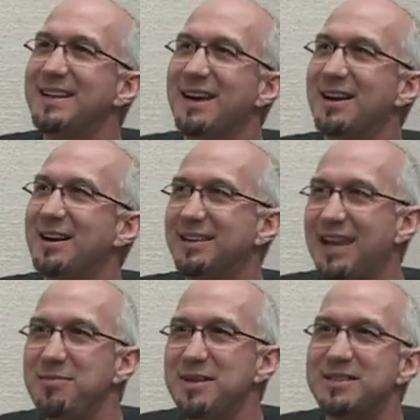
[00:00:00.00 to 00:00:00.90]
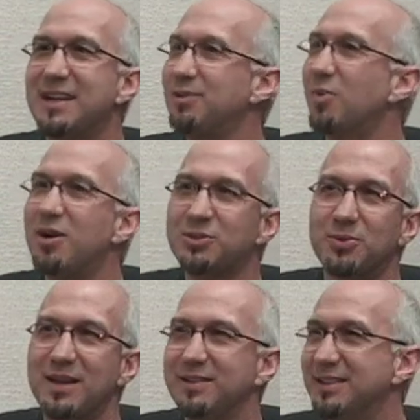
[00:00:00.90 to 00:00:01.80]
Uh, gave me a sign, walked
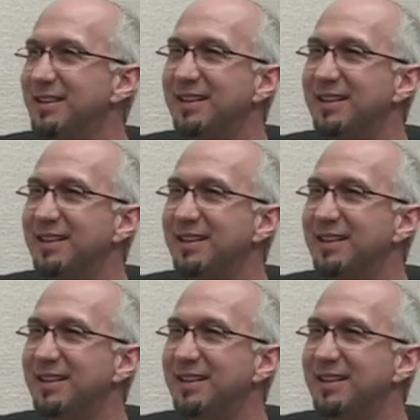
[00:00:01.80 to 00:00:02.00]
around the,